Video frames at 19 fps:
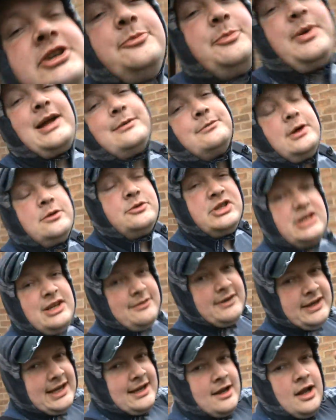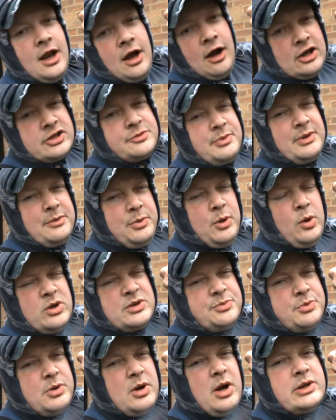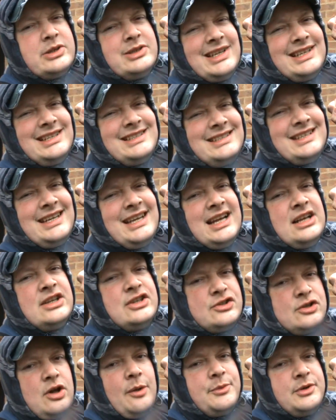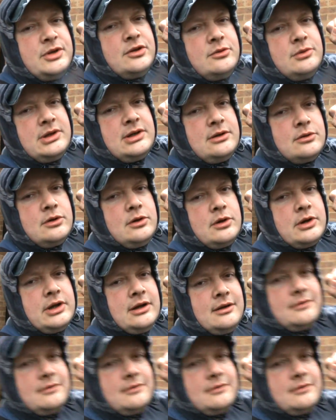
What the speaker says: HPANWO TV. Hospital Porters, Pride and Dignity, stop the New World Order.